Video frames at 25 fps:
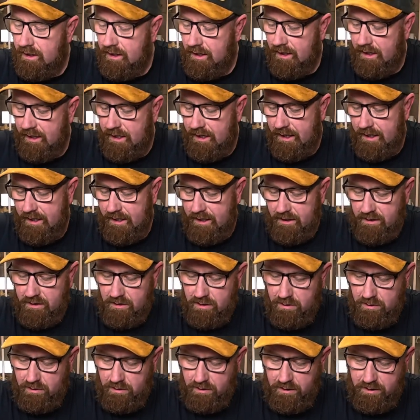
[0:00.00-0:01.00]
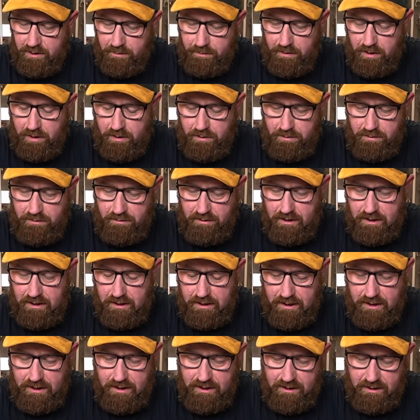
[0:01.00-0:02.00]
High-end gun, I suppose,
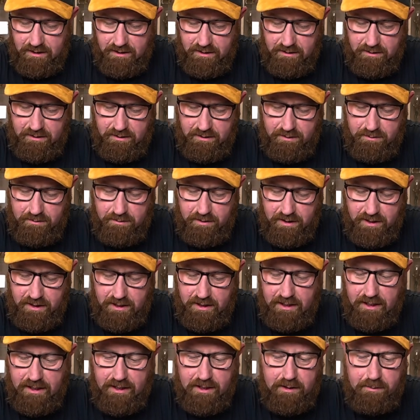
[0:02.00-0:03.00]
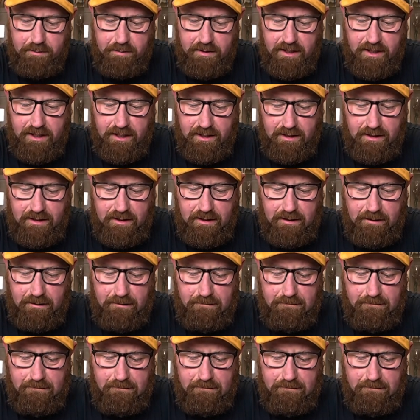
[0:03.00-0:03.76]
really. That's what you'd expect.